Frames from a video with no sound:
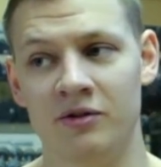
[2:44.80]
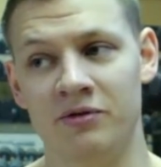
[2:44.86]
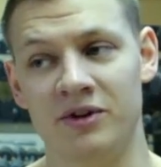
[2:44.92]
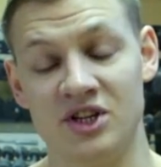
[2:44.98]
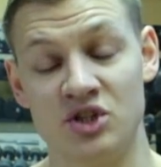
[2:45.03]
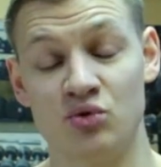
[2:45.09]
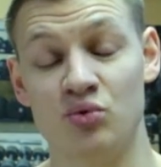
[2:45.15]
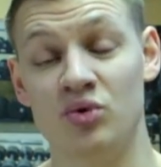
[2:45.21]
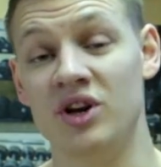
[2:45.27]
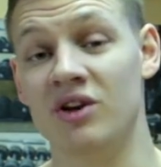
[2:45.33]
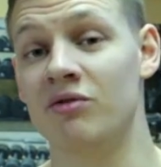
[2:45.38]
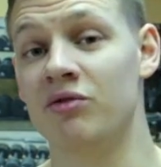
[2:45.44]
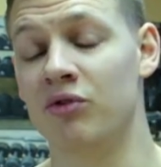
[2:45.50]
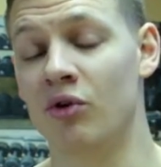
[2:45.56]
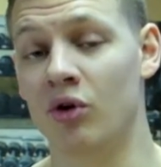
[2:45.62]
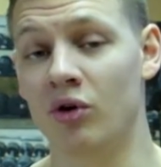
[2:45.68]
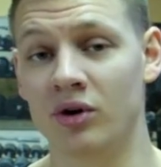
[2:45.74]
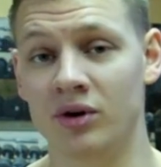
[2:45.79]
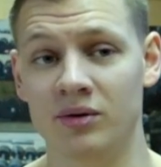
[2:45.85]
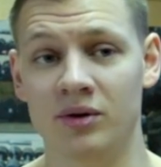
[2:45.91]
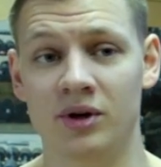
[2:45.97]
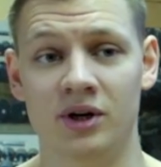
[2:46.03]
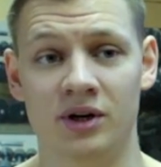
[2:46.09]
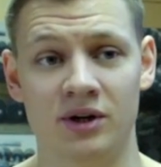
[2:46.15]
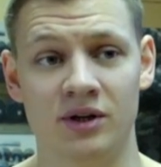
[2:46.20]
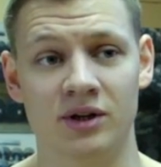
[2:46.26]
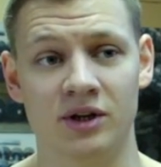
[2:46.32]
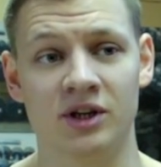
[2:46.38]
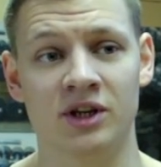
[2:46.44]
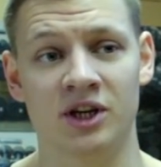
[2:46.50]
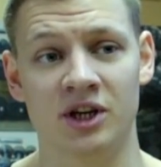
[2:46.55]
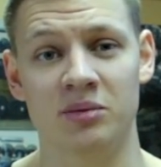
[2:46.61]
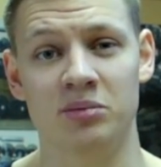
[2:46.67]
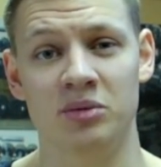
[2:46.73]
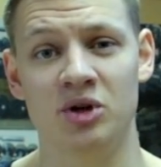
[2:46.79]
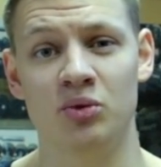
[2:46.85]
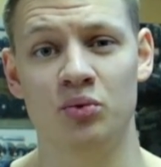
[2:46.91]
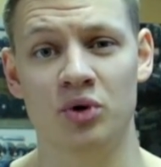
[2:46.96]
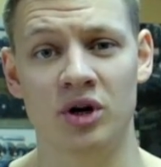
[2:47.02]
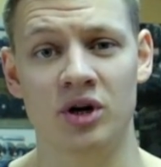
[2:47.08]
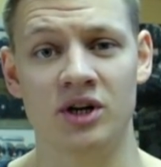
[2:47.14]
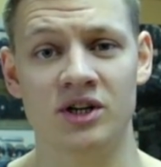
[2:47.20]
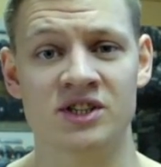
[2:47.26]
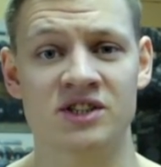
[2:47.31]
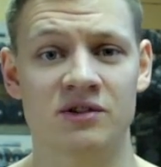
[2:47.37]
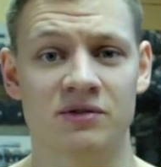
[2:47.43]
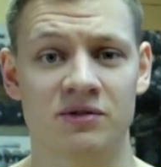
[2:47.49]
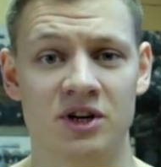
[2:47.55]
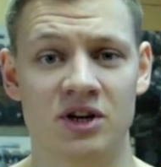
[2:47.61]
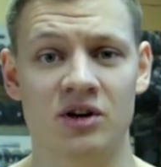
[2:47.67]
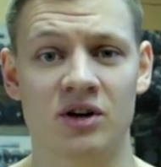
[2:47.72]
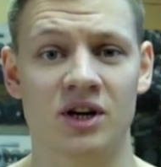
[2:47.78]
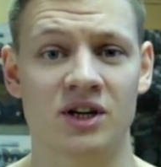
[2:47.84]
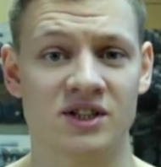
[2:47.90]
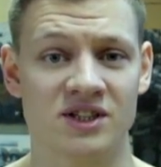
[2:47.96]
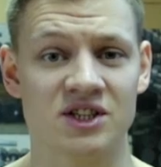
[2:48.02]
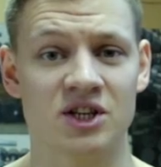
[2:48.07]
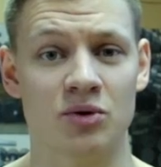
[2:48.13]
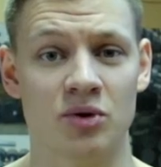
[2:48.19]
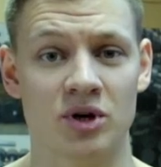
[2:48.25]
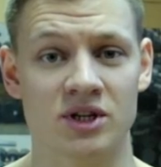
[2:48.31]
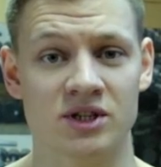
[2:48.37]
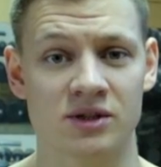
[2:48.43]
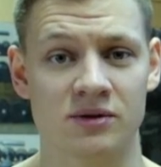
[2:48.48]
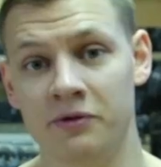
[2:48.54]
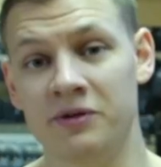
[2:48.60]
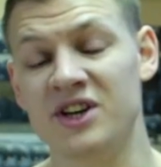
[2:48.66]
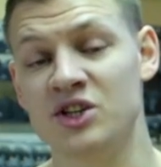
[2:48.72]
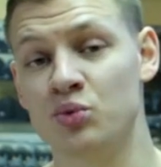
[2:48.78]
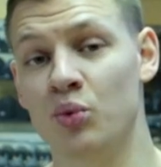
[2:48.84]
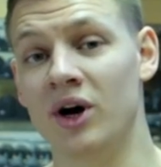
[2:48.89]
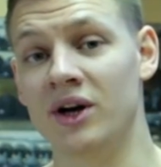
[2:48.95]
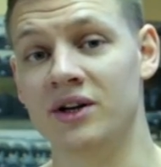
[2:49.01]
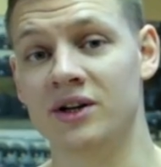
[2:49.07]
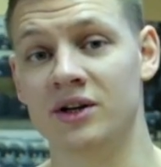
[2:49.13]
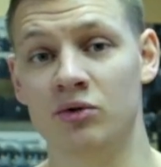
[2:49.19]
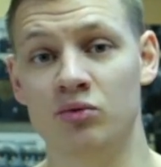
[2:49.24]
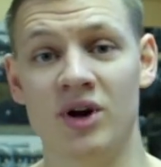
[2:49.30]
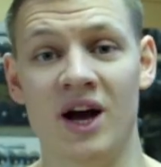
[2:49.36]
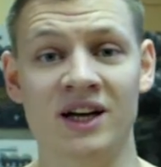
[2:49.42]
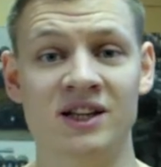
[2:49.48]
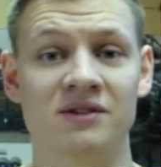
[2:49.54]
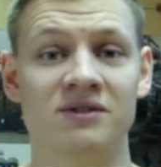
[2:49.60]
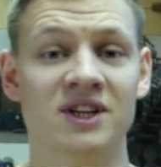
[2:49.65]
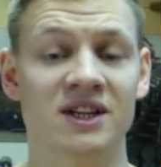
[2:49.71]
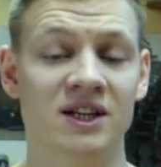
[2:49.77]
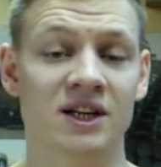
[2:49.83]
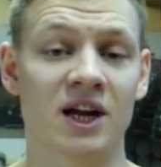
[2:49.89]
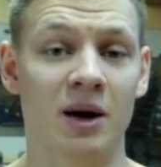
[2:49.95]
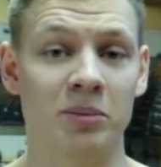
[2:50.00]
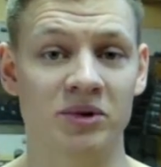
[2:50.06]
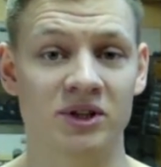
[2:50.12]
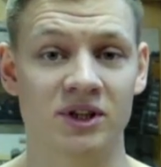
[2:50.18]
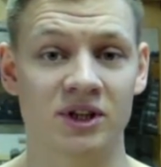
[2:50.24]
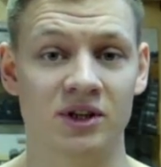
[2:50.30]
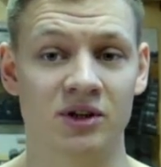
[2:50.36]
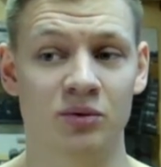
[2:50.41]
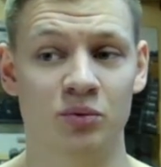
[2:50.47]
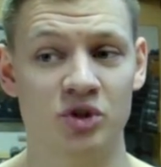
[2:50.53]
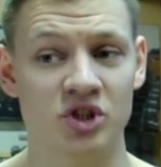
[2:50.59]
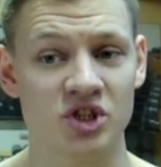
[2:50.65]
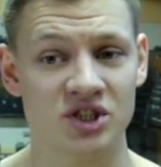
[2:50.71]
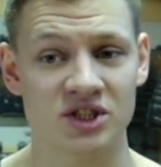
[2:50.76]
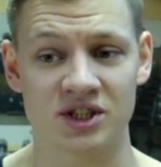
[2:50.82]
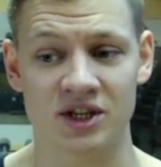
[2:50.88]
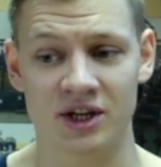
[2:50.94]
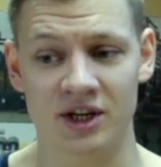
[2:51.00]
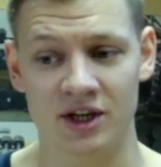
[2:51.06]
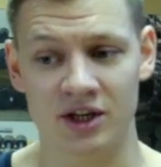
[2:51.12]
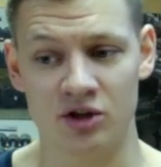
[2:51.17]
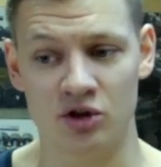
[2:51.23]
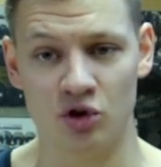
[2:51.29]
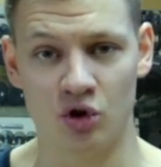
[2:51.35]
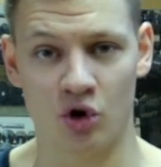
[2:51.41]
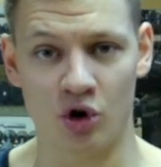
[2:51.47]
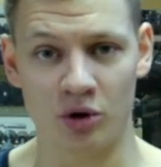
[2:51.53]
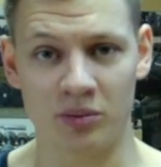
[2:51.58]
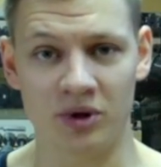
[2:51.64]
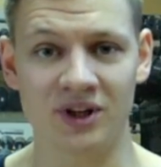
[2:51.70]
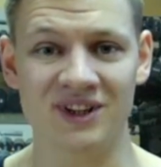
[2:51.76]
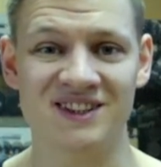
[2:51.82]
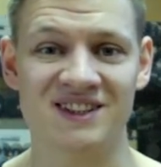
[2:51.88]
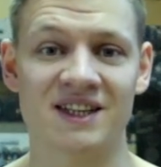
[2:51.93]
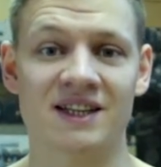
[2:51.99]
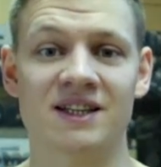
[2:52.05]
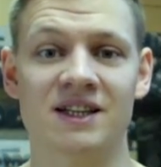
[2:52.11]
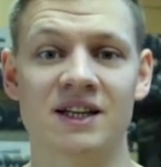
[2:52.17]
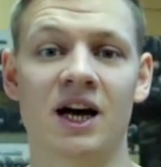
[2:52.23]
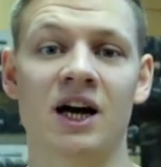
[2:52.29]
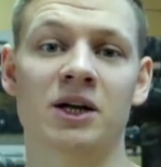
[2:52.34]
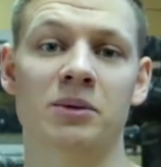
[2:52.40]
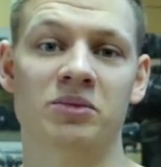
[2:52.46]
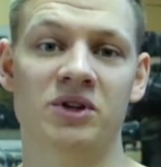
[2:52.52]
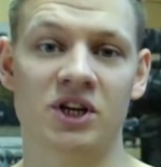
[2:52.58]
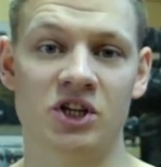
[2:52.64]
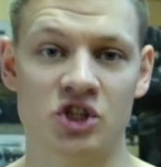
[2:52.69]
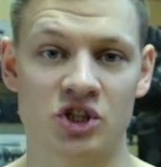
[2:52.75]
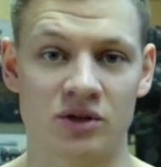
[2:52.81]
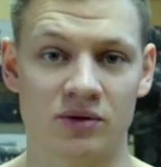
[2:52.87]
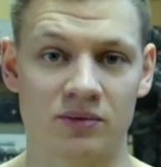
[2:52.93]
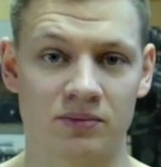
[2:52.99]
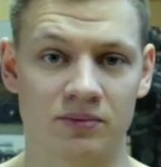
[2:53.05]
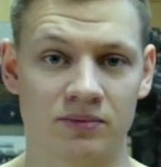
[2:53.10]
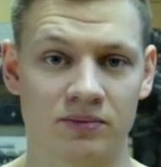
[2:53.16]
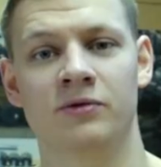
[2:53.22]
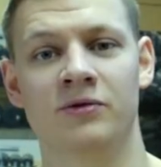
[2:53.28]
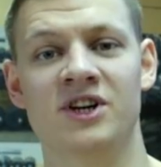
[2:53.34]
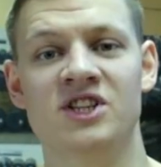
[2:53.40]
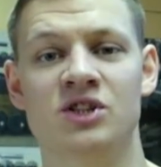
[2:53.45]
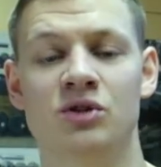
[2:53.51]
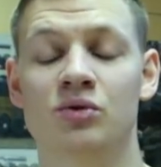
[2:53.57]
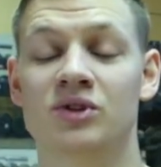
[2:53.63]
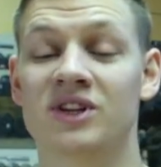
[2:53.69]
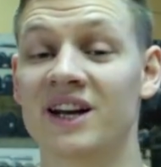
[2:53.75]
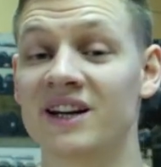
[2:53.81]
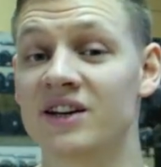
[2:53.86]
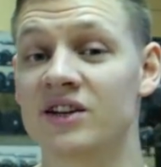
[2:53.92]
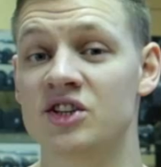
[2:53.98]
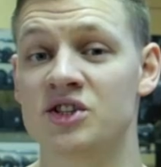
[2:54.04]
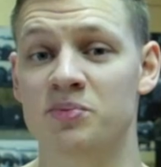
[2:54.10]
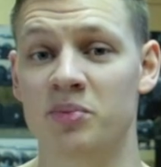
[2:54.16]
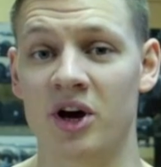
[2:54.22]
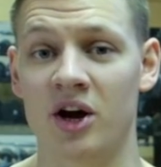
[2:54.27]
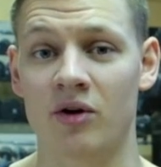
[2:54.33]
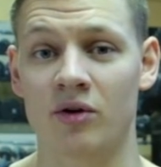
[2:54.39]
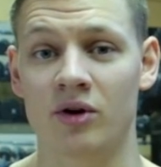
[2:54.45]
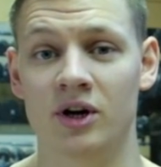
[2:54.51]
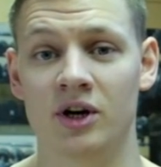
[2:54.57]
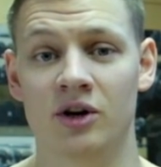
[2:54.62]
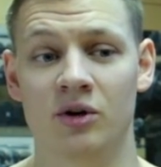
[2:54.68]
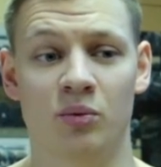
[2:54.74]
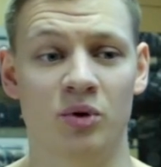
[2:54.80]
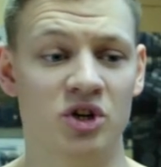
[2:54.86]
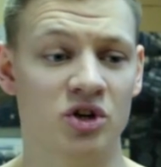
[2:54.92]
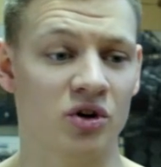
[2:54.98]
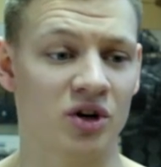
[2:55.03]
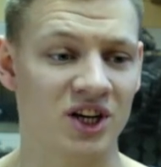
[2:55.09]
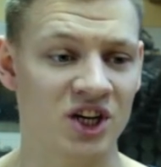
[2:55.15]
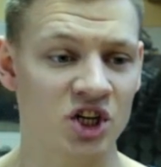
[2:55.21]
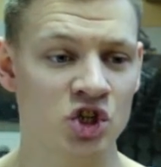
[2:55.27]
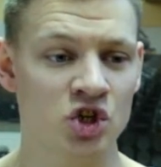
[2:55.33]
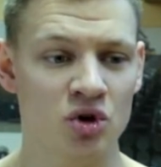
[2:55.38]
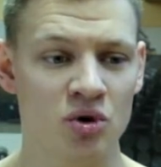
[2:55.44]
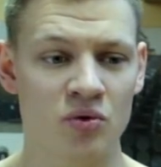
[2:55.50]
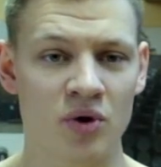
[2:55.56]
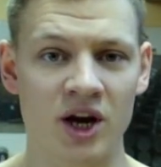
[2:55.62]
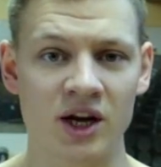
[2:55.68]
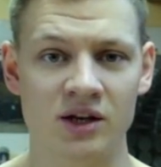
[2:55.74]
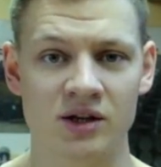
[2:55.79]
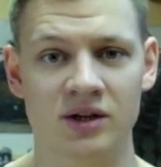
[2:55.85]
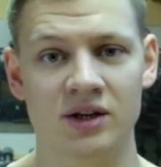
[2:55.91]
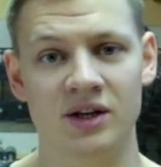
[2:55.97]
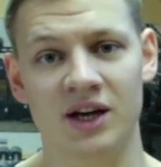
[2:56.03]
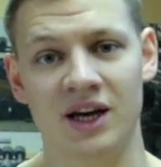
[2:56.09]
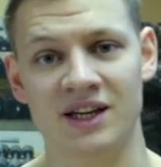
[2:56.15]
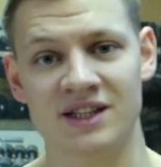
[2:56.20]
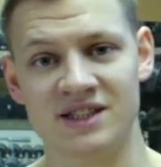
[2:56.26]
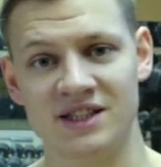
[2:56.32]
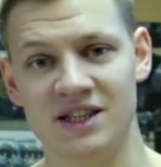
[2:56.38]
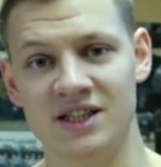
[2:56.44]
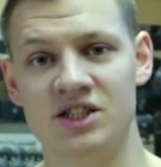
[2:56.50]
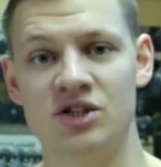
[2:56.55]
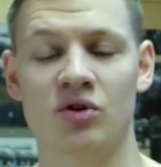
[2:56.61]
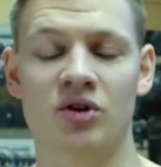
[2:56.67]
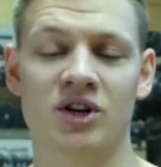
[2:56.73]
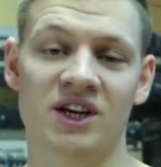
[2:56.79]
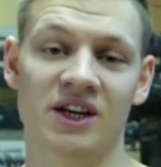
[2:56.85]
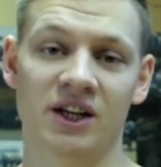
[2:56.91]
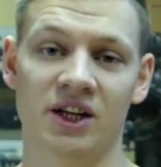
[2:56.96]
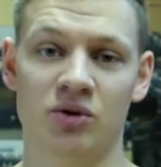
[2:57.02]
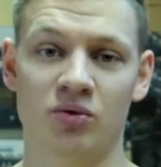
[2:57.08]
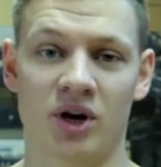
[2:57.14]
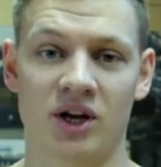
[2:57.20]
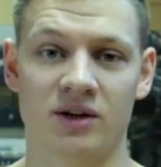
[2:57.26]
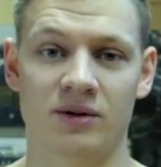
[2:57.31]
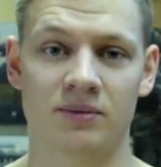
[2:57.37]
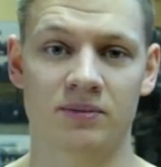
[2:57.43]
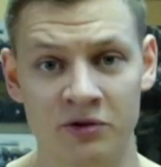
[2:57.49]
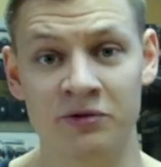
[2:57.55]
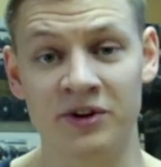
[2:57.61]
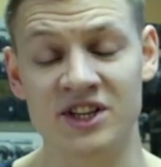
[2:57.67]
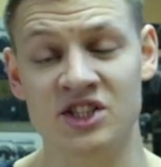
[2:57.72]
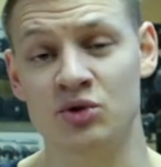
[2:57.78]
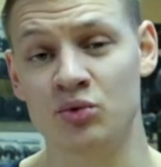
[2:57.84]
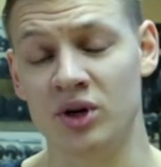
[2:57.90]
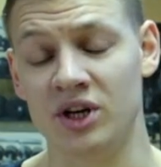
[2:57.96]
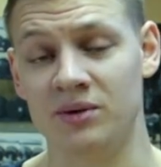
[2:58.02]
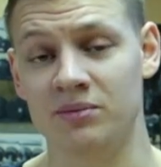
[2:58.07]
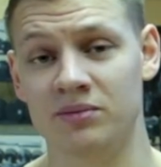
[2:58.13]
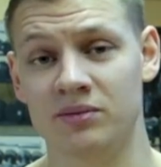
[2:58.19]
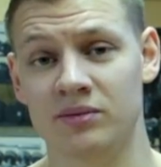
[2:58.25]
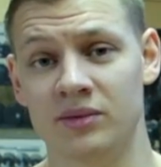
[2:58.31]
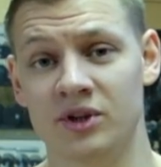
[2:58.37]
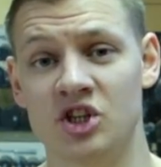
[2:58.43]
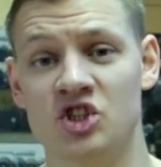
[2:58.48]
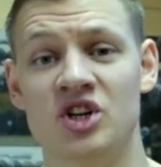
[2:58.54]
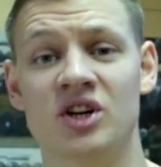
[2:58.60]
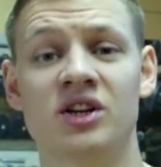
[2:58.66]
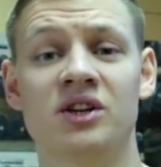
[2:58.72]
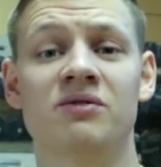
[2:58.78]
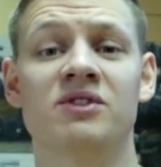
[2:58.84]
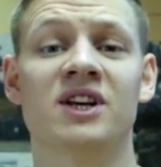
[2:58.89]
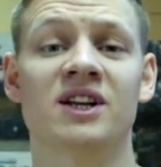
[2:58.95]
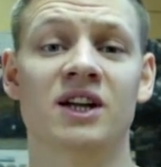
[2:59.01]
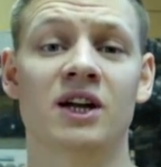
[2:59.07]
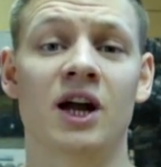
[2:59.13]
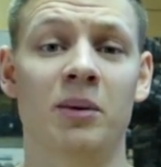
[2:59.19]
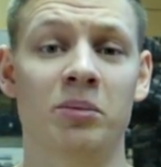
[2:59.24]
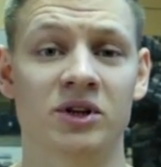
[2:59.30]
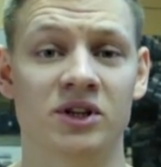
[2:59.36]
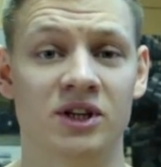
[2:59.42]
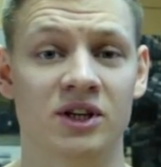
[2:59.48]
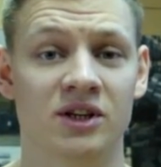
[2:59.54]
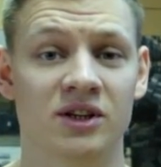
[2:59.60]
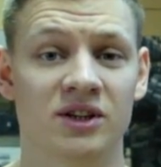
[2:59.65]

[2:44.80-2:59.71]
phase 3 and 4 can be very severe and serious. Phase 1, reactive tendinopathy, which is normal tendon adaptation. Phase 2, tendon dysrepair, when your injury rate exceeds your healing rate. Phase 3, degenerative tendinopathy.